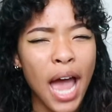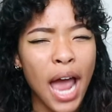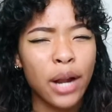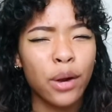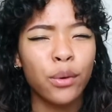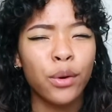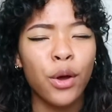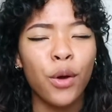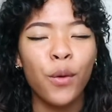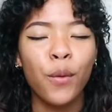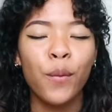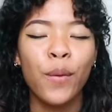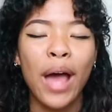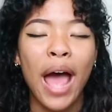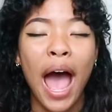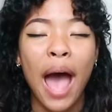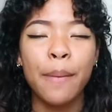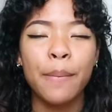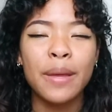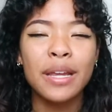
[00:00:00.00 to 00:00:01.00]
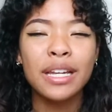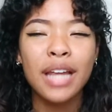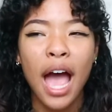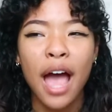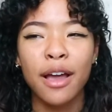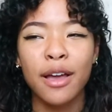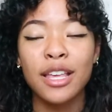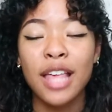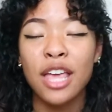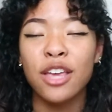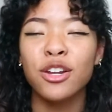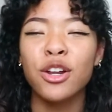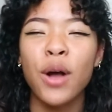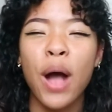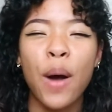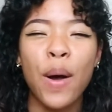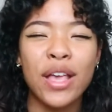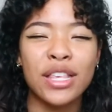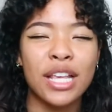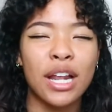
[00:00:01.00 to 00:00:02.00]
I don't know what happened. You know
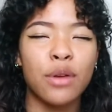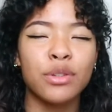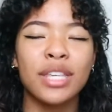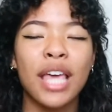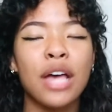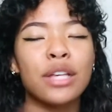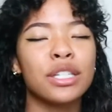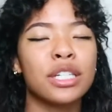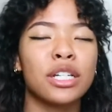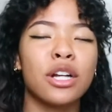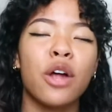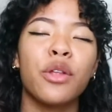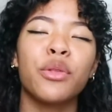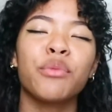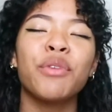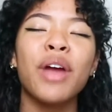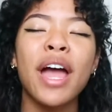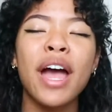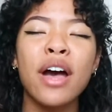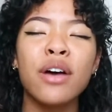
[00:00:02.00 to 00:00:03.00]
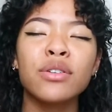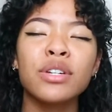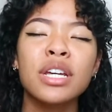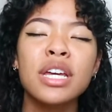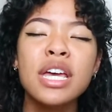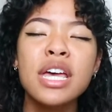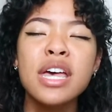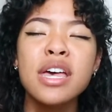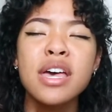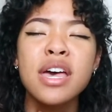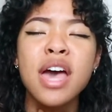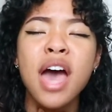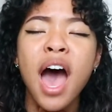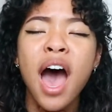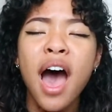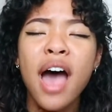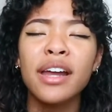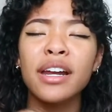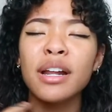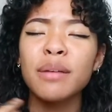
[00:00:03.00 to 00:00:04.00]
how I said I was casting it on the round?
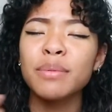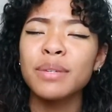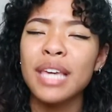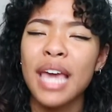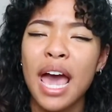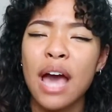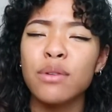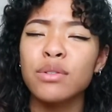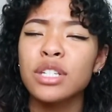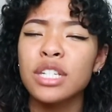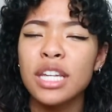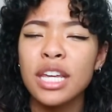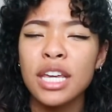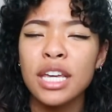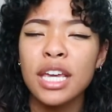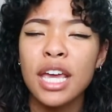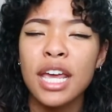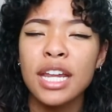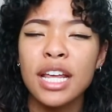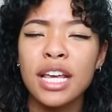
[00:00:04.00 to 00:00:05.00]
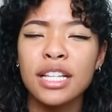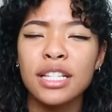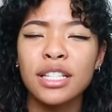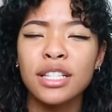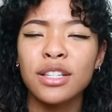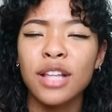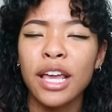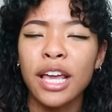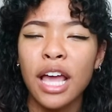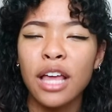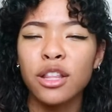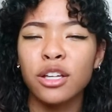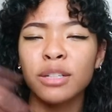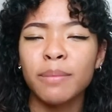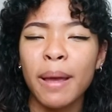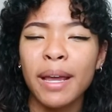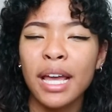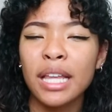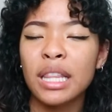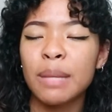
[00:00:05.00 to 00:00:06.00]
I ended up counting, and it, like, I
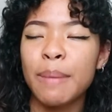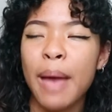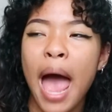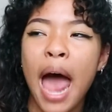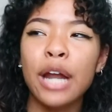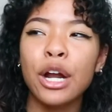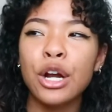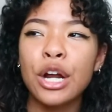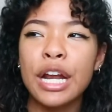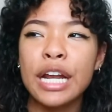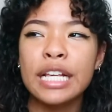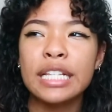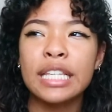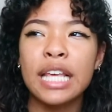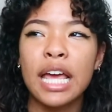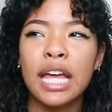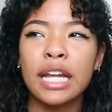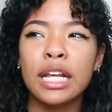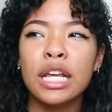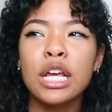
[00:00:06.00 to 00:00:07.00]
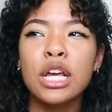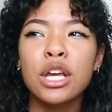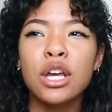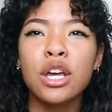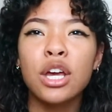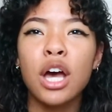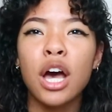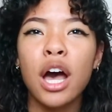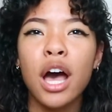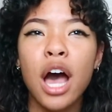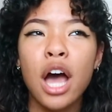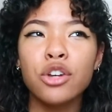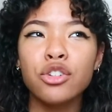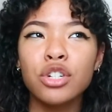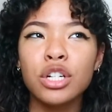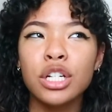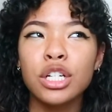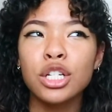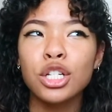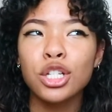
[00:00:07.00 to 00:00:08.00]
looked back at the pattern and it said
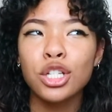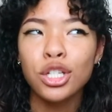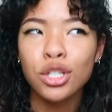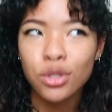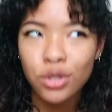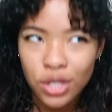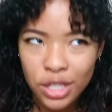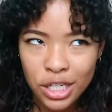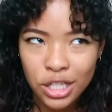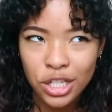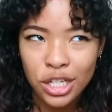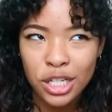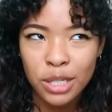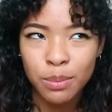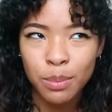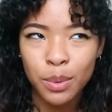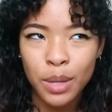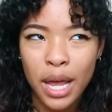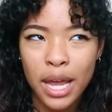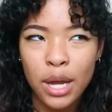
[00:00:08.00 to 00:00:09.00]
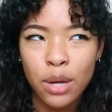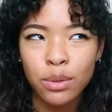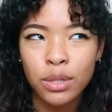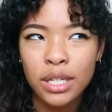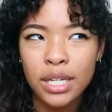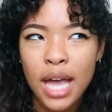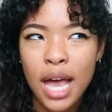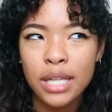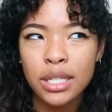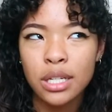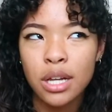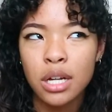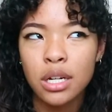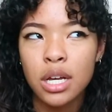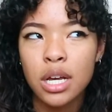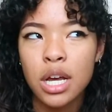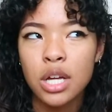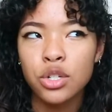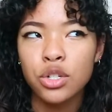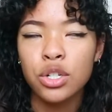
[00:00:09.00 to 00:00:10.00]
102 stitches, but I only casted on
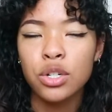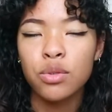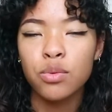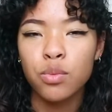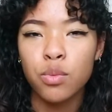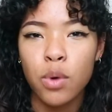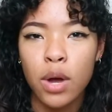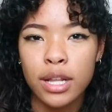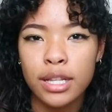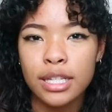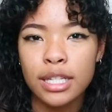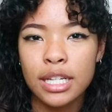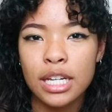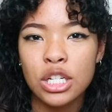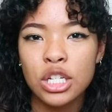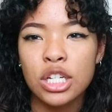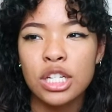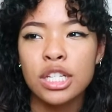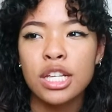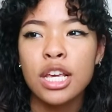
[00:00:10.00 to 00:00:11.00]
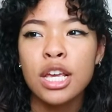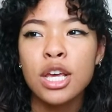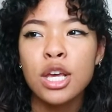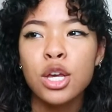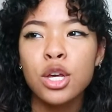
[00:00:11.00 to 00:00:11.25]
101 stitches.